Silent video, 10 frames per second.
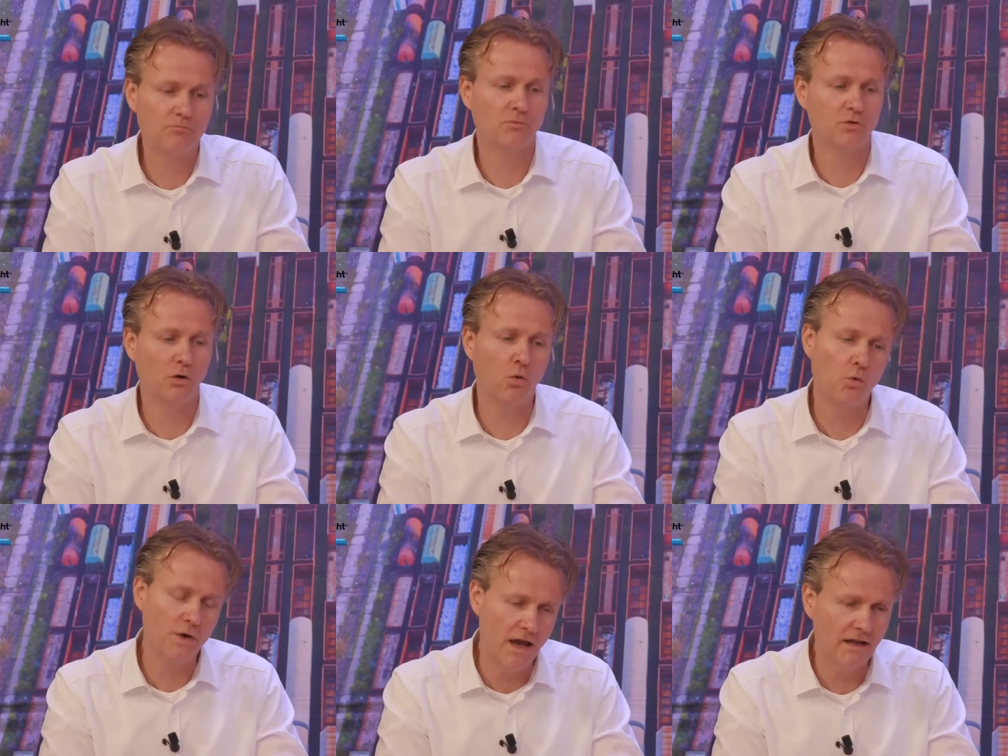So
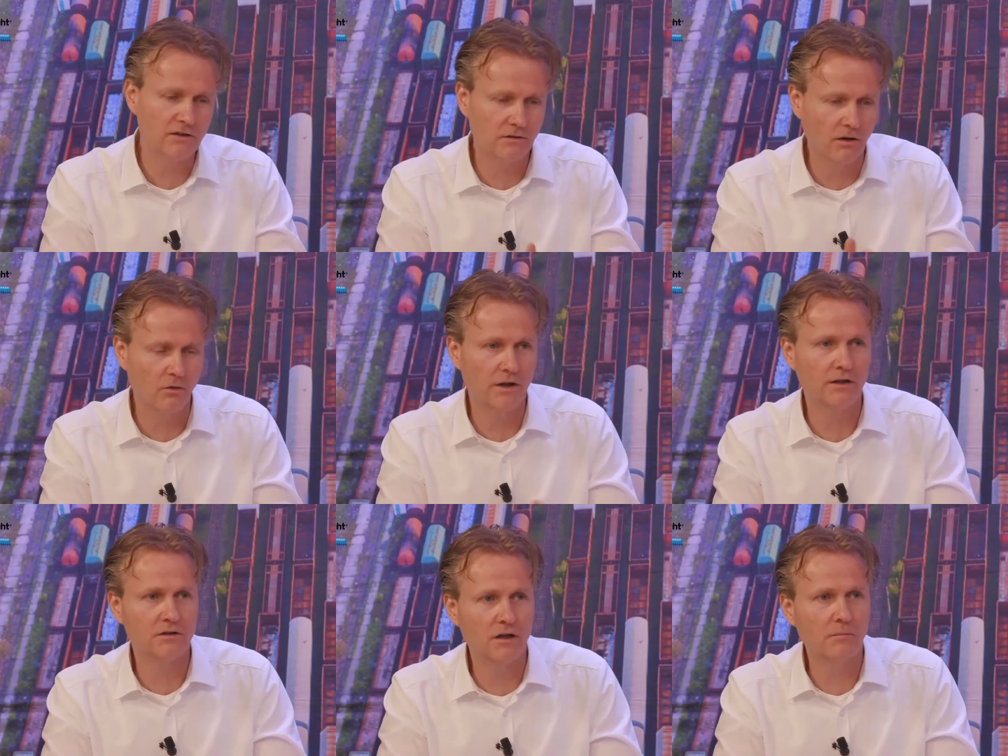we had
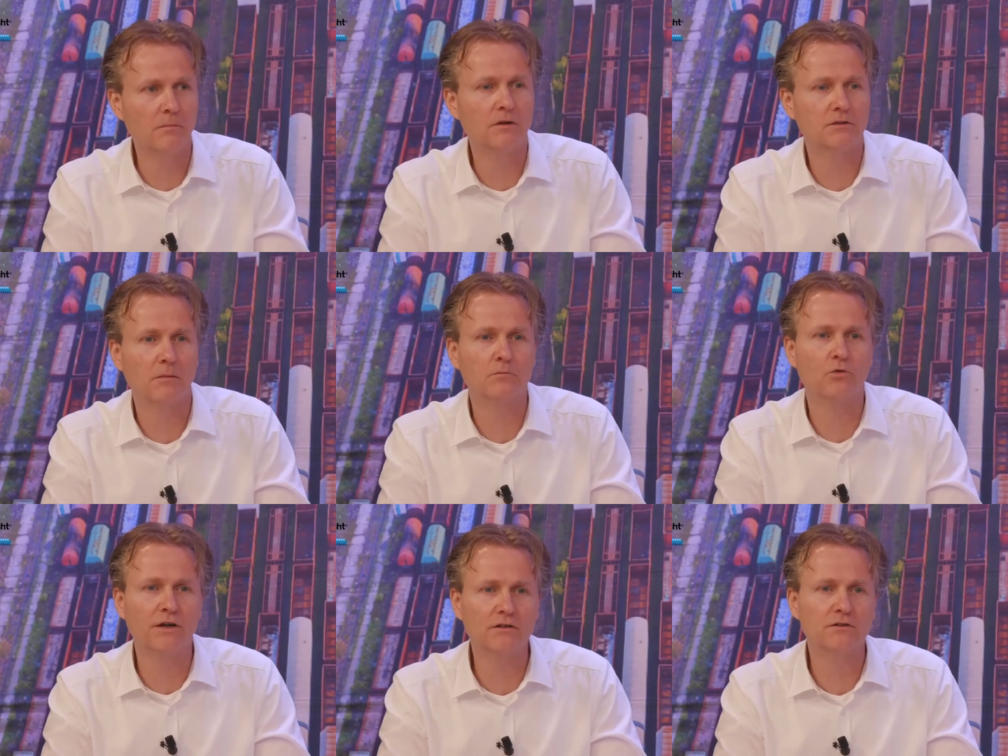already some
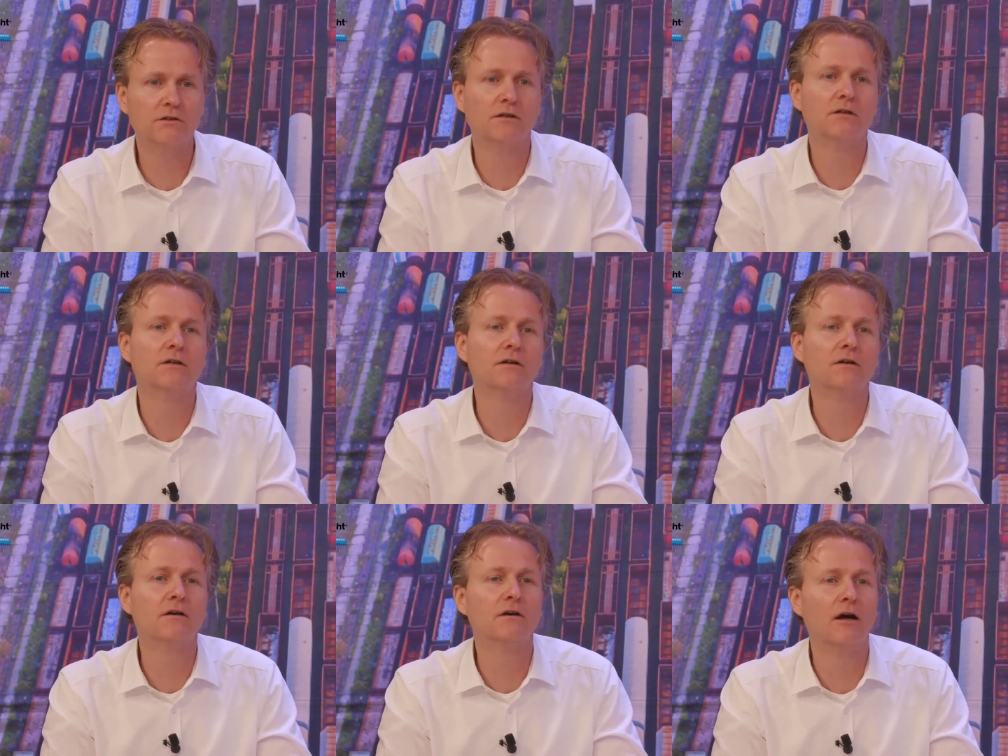trains
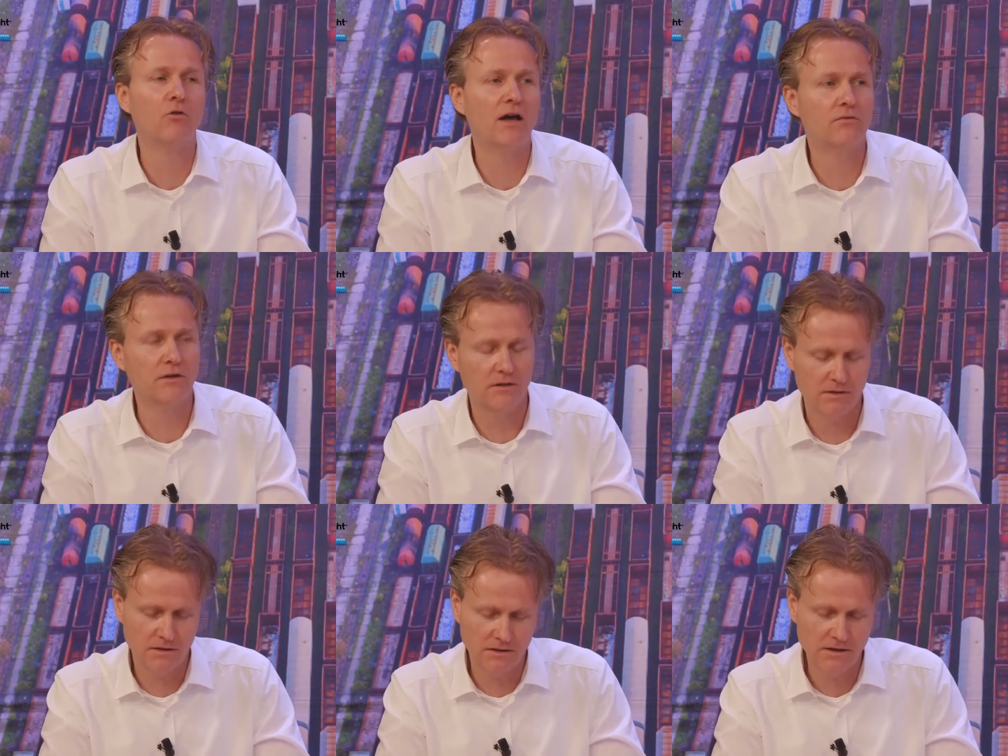arriving
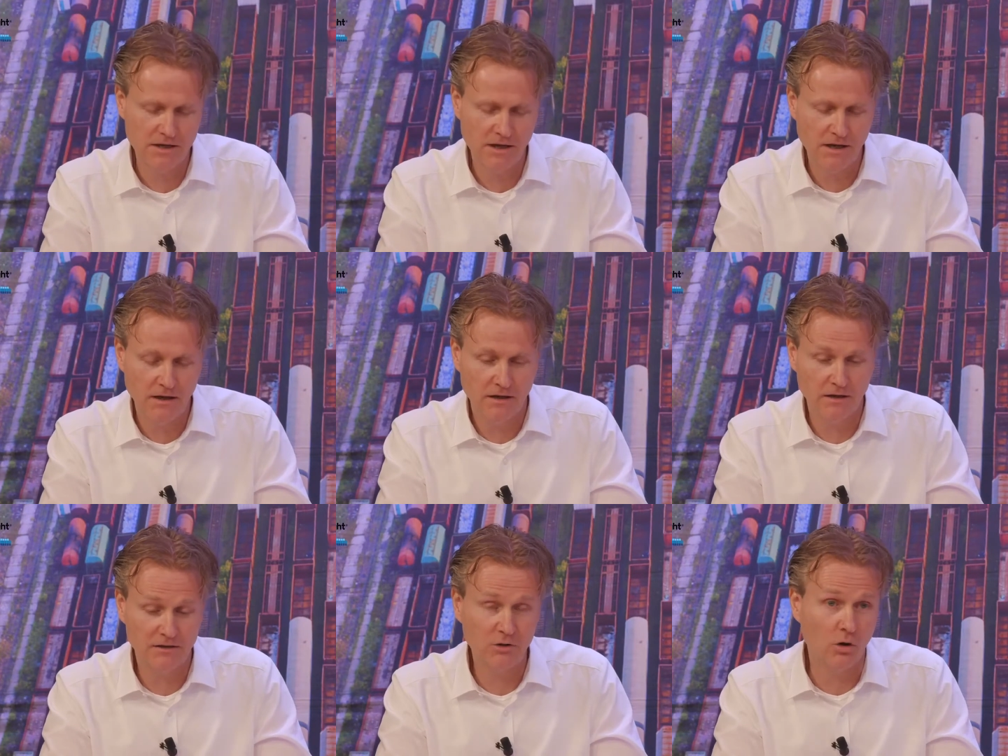in
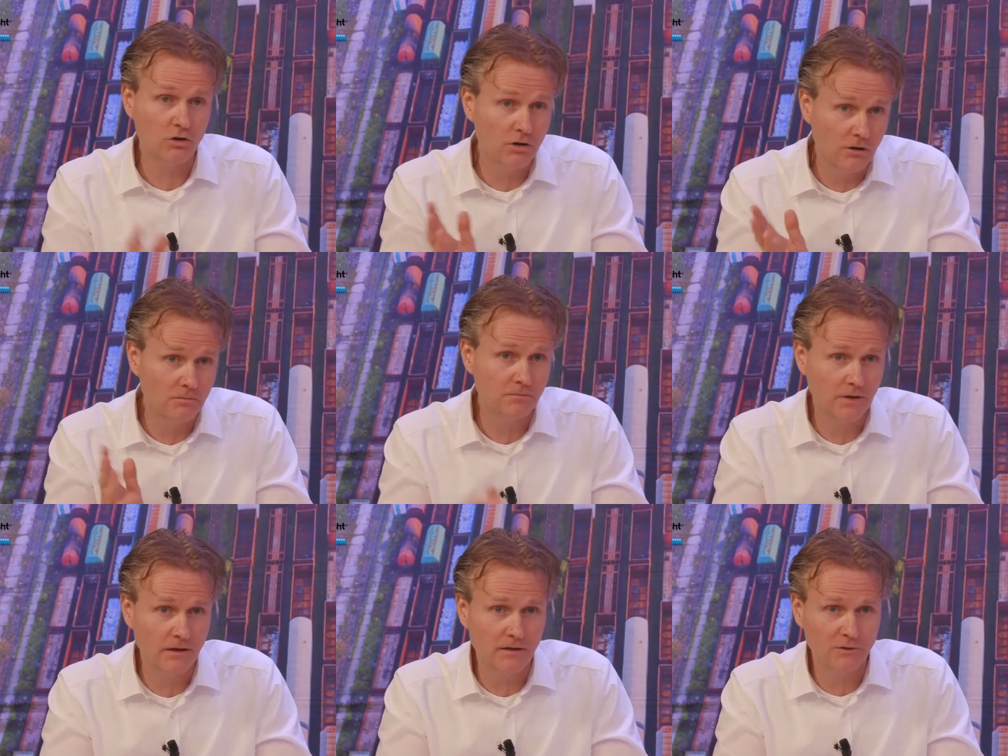till Oslo.
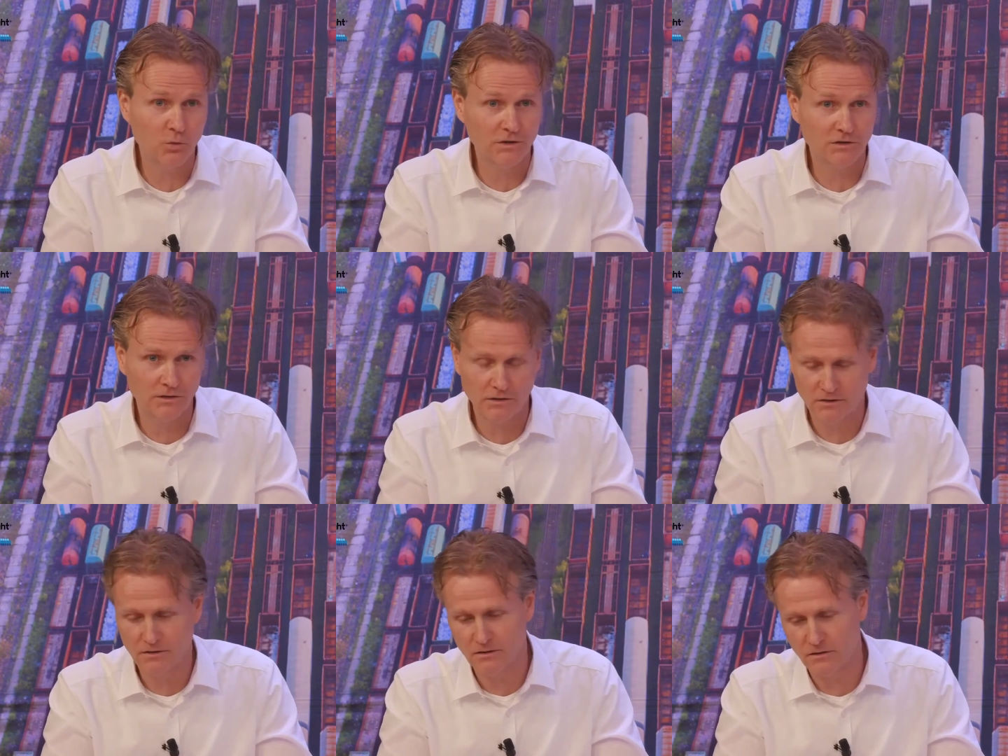That was
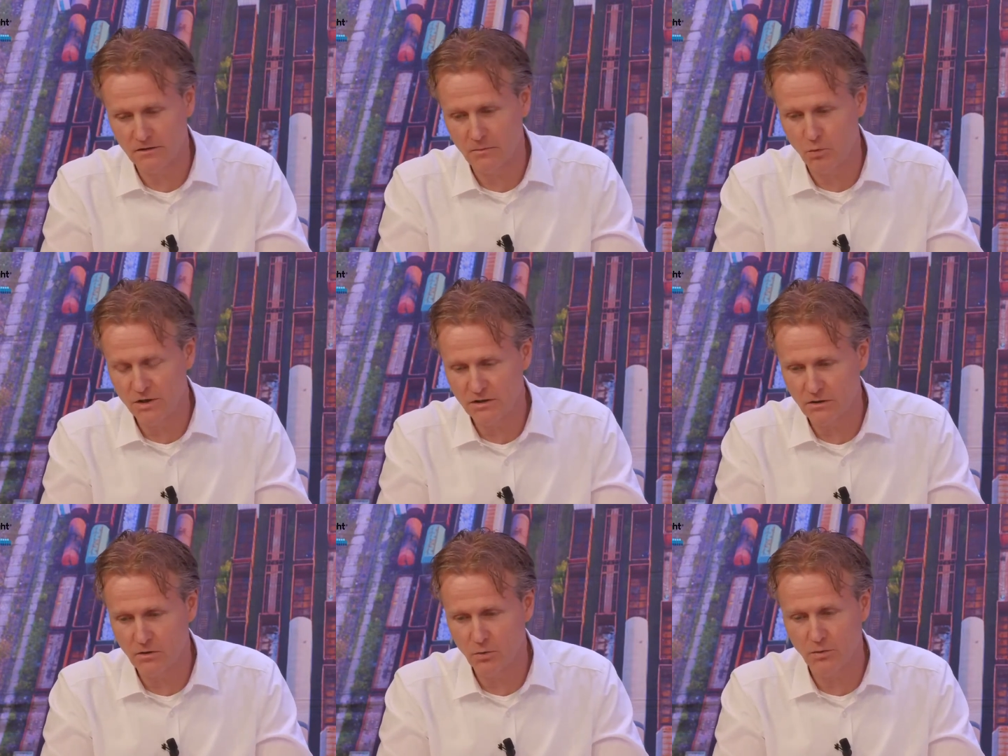some weeks
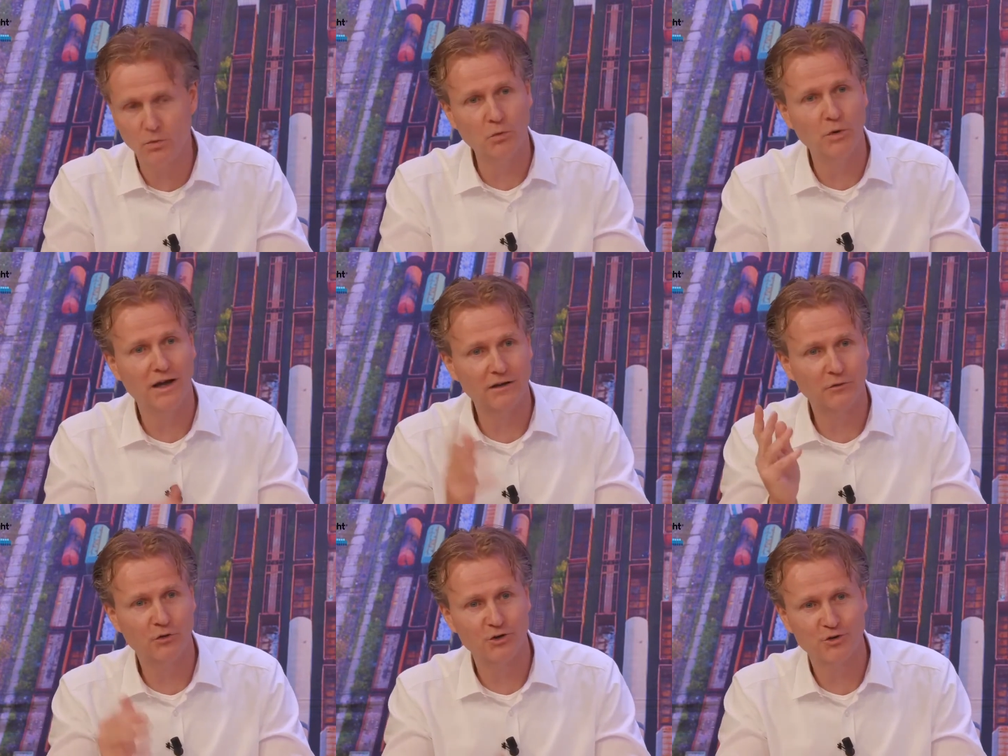ago. We had the
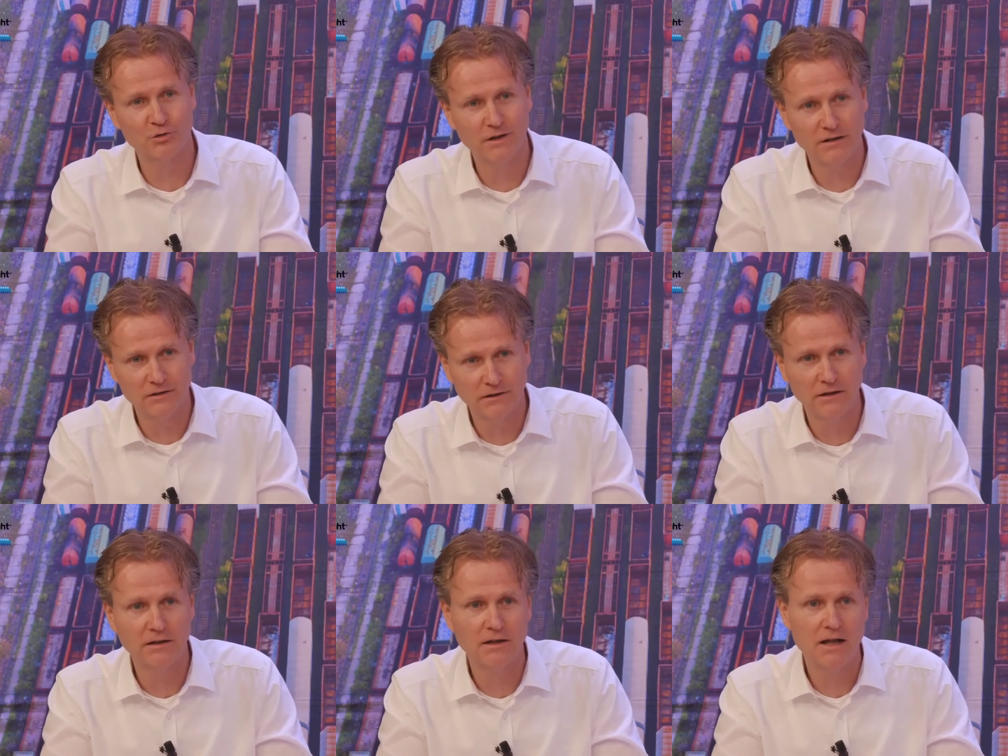first containers there.